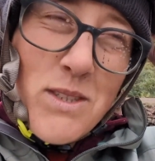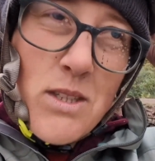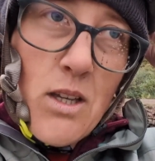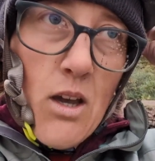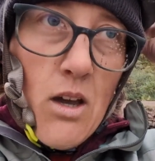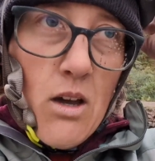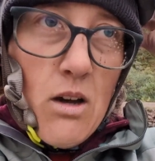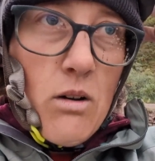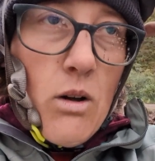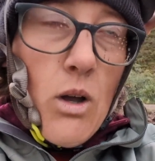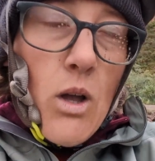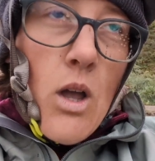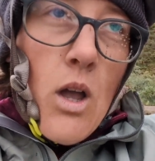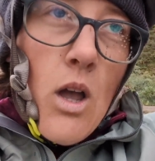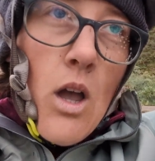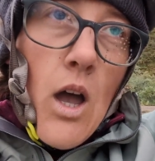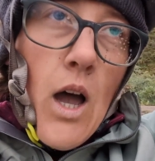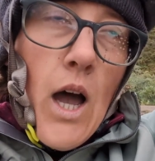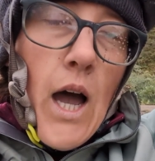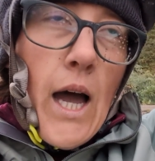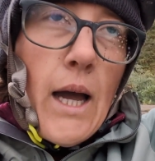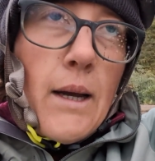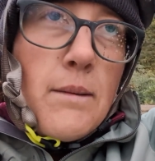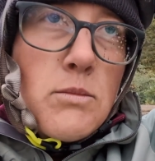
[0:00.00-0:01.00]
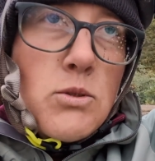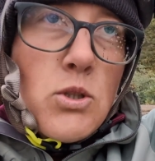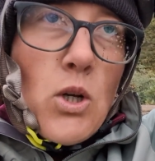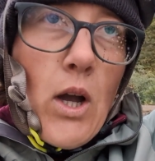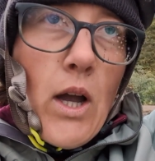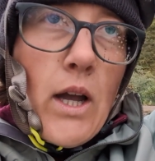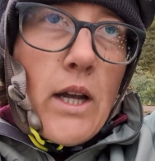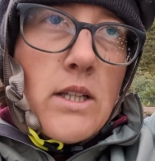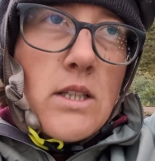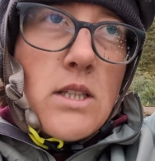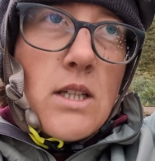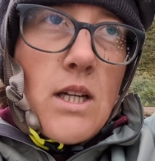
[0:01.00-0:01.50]
So I'm
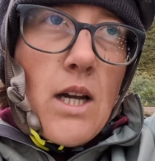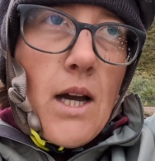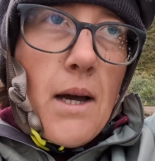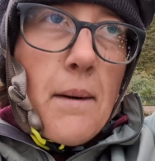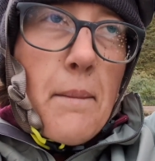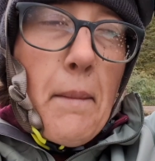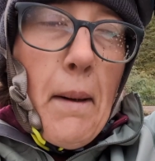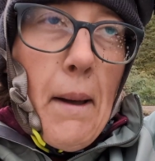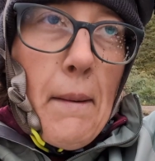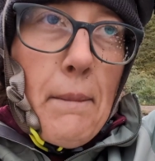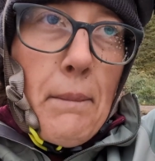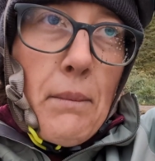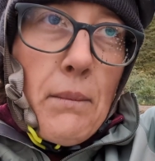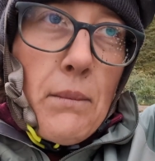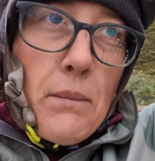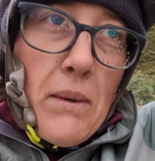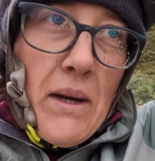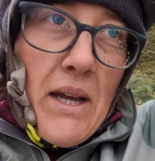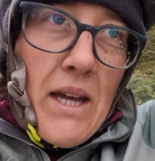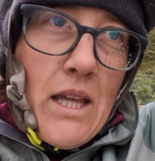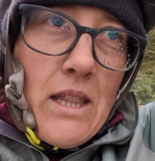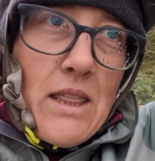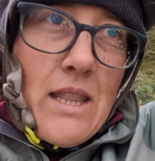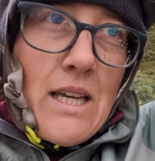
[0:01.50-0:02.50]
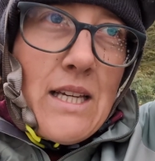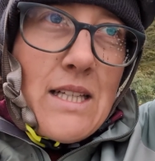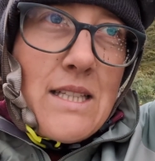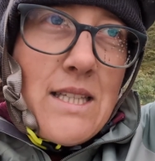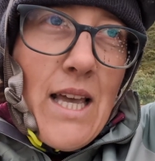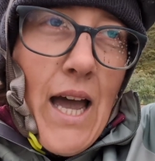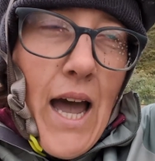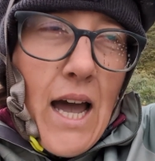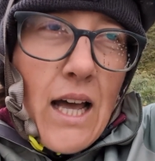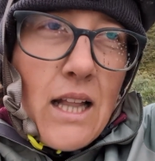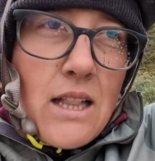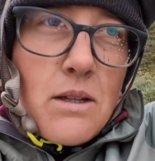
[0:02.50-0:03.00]
trying to come up with
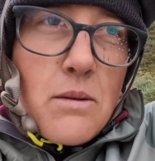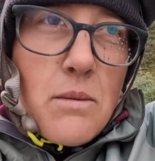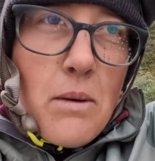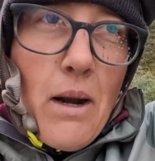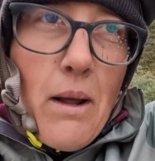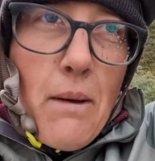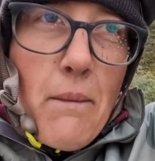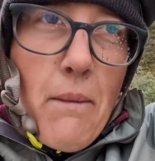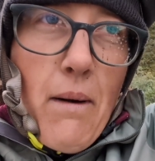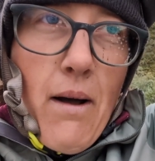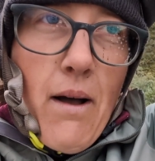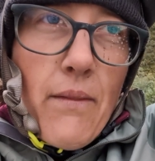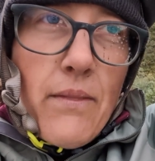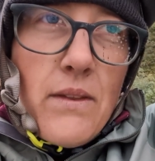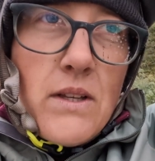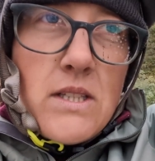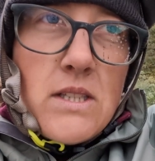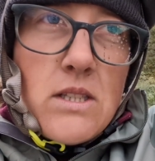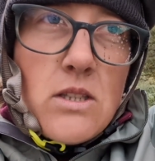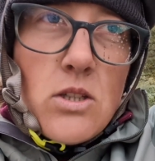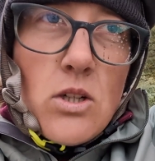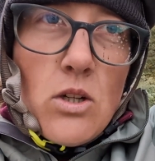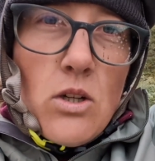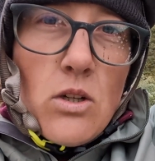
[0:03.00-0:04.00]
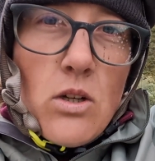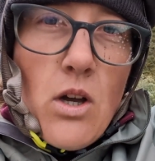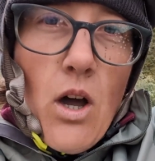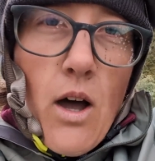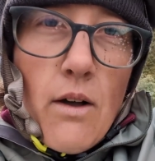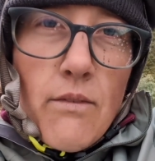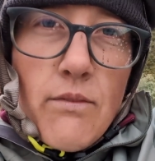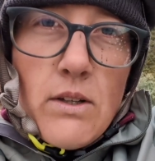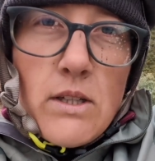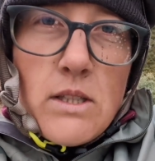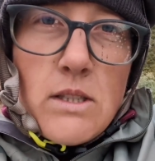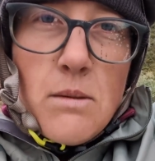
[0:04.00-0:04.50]
exactly what I want this internal
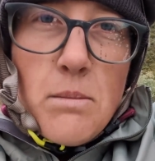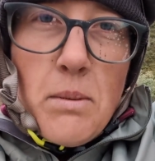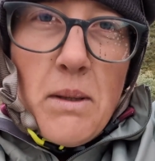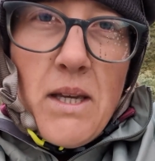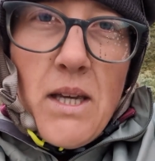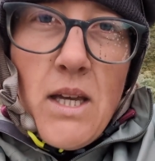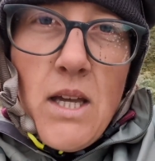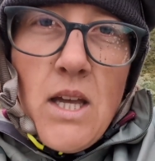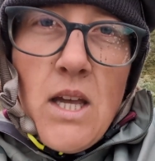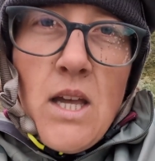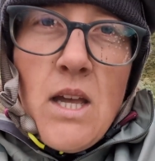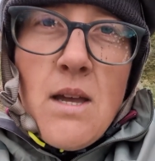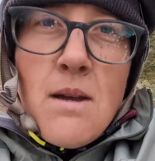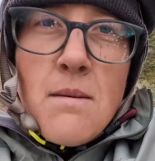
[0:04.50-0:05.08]
conflict to be,